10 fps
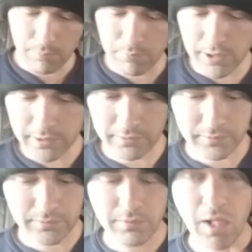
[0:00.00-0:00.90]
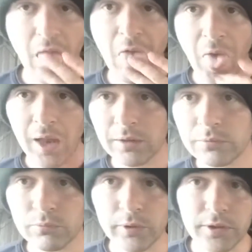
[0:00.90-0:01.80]
But
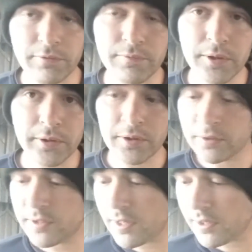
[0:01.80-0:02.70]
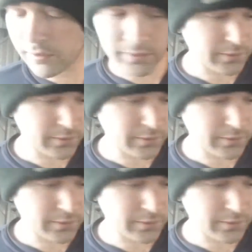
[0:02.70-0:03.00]
when you fill your tank,